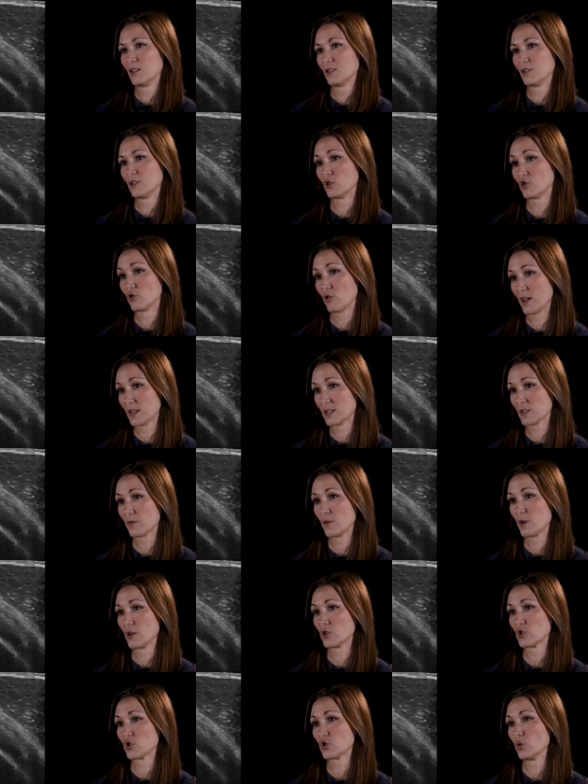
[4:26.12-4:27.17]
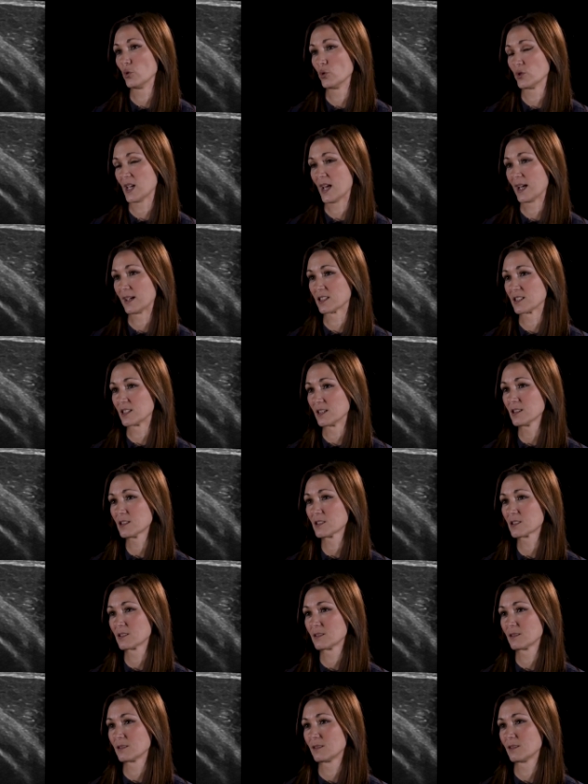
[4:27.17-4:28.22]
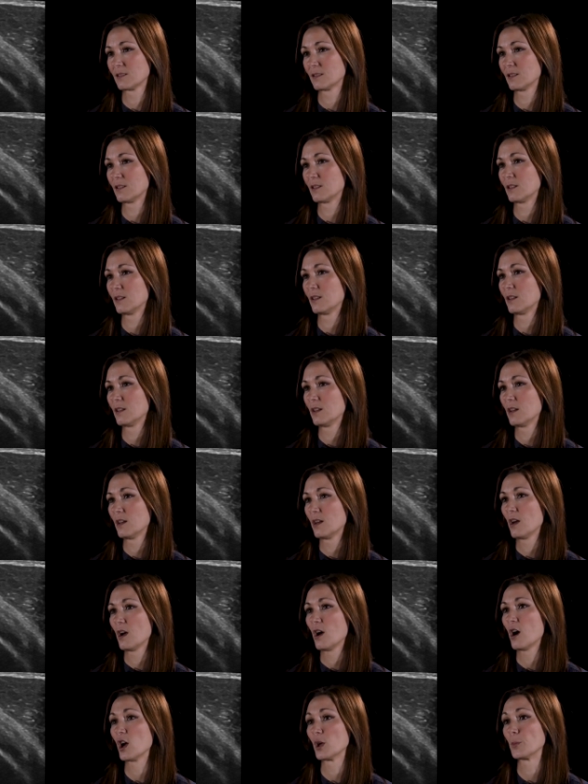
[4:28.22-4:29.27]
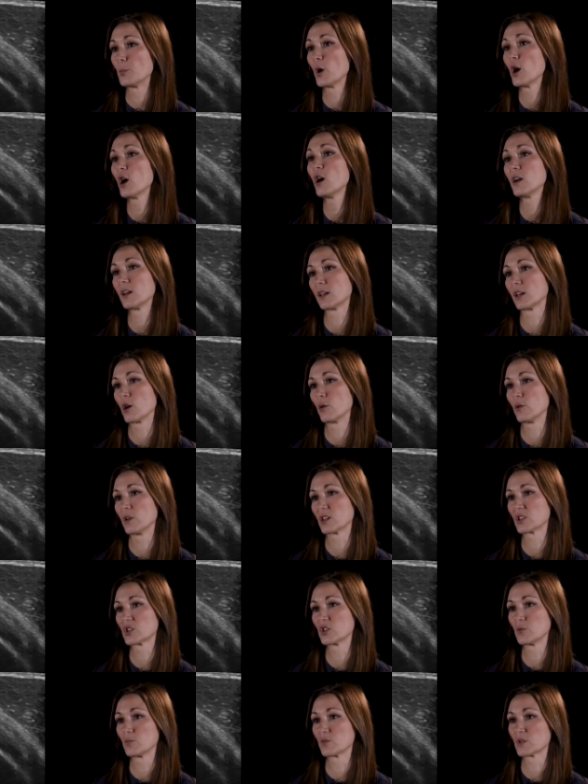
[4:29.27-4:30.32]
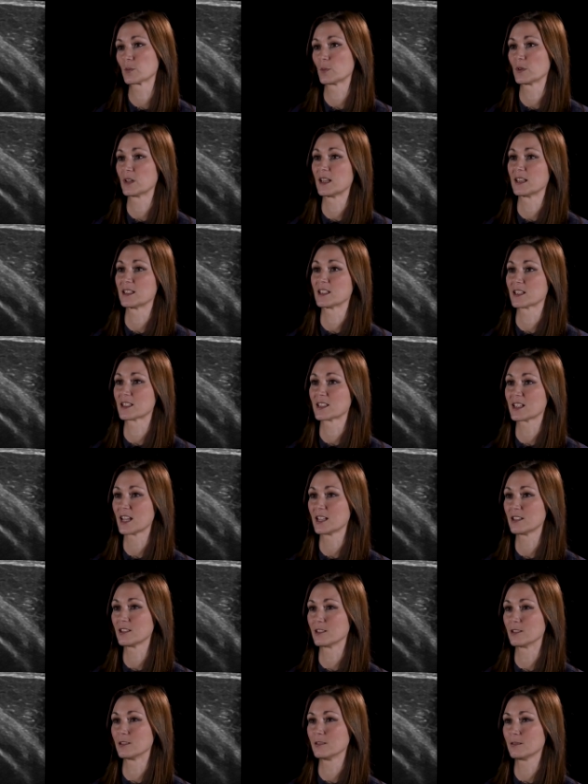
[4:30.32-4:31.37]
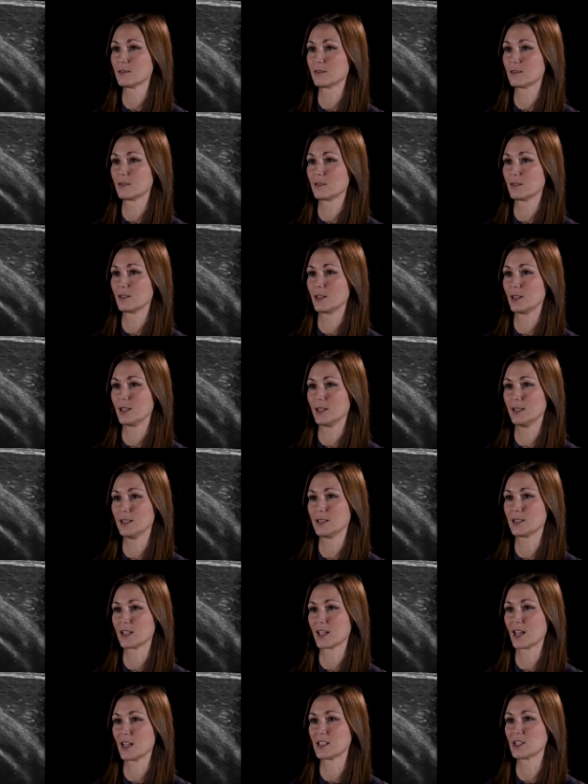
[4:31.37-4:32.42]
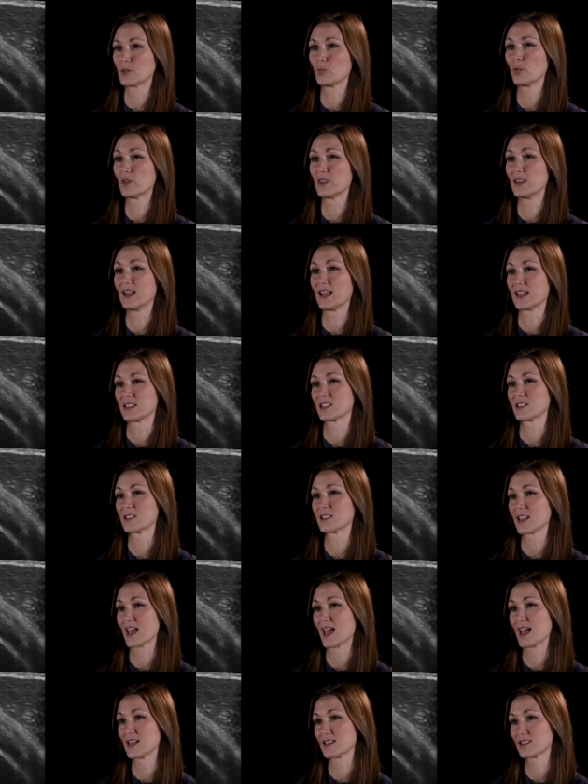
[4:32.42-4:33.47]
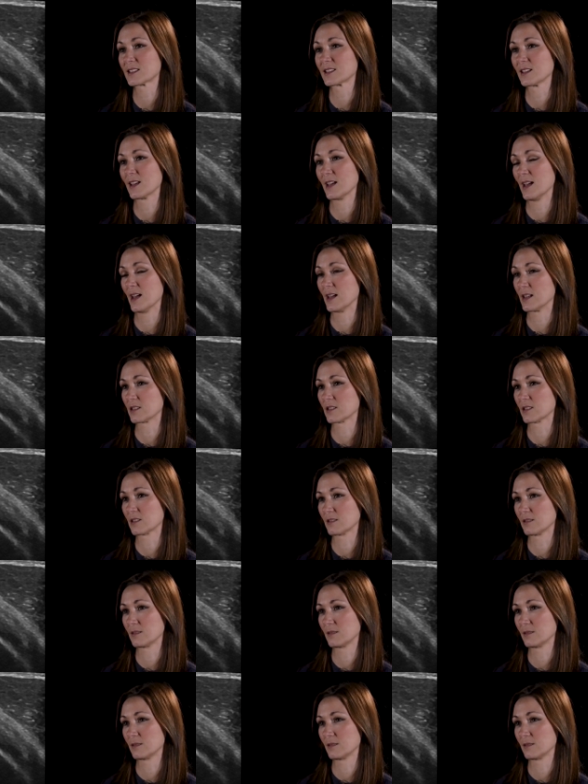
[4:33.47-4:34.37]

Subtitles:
the transverse short axis, hyperechoic supraspinatus tendon, indicated with the letters SS.